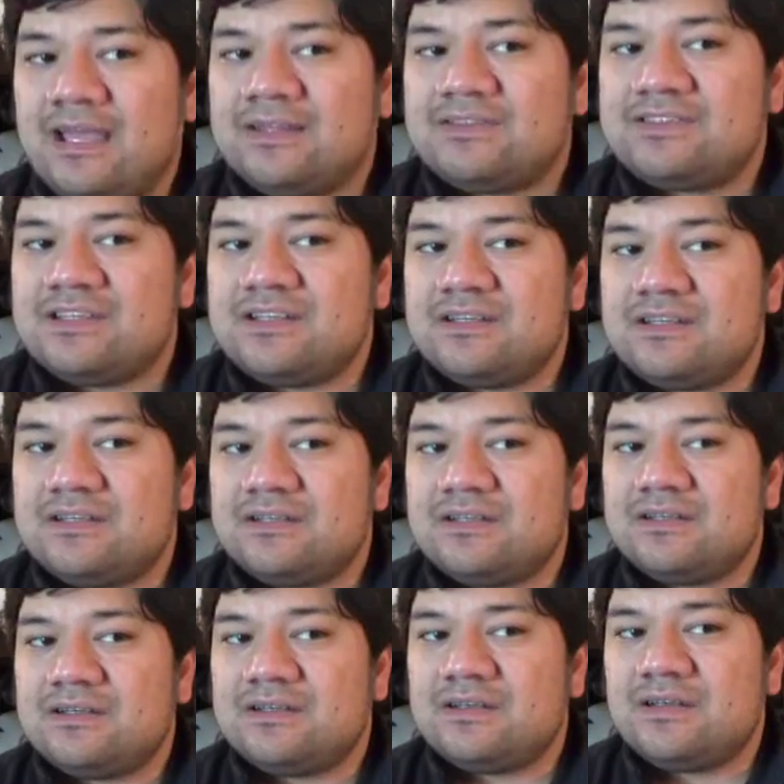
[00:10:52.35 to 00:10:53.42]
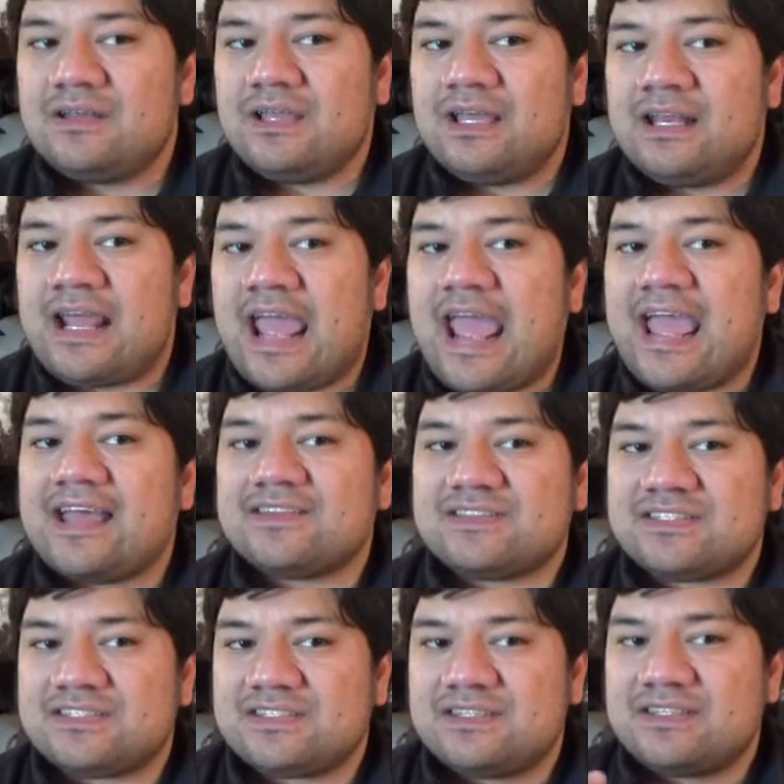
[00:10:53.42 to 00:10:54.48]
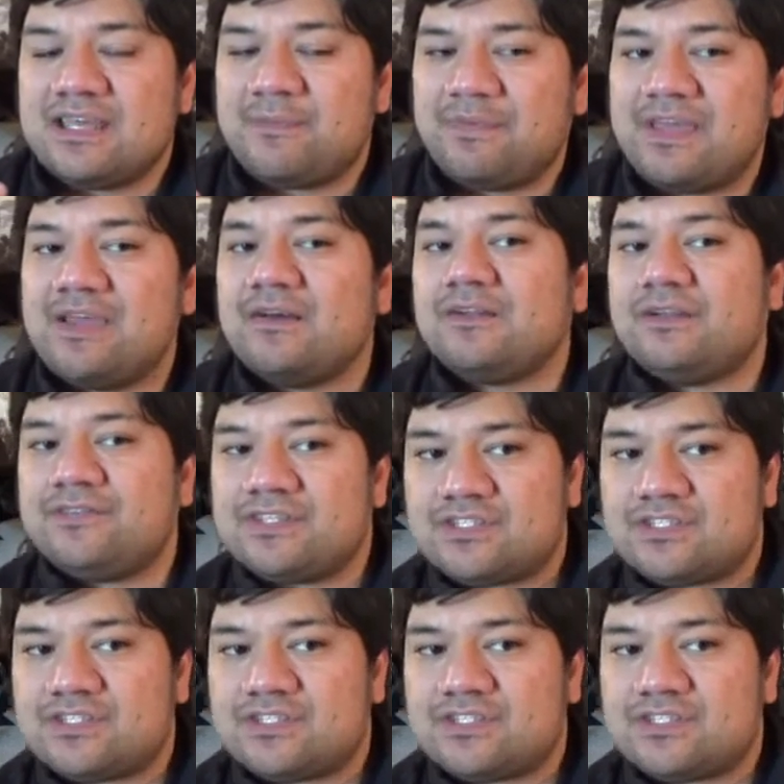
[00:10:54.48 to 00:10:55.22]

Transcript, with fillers: It didn't enhance the appeal of the